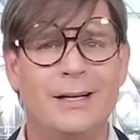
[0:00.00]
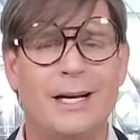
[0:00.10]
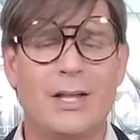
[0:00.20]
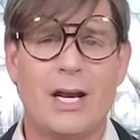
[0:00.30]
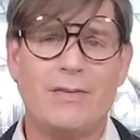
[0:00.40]

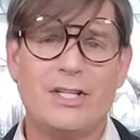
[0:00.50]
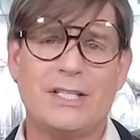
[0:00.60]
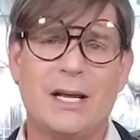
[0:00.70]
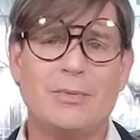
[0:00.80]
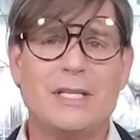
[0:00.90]
I thought if I
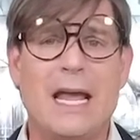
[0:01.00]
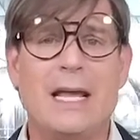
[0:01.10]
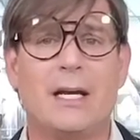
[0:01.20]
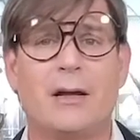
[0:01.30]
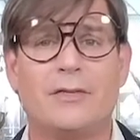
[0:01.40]
just kept
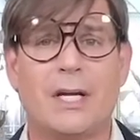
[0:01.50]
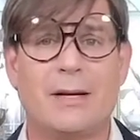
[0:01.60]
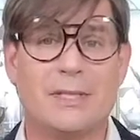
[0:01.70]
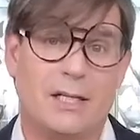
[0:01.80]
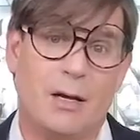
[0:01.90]
saying it enough
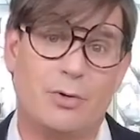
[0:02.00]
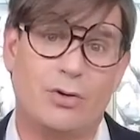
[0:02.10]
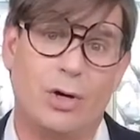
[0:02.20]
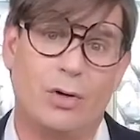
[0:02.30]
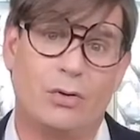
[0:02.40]
times, it'd come
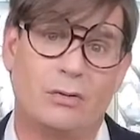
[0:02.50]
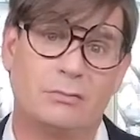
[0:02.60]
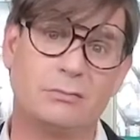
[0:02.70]
true.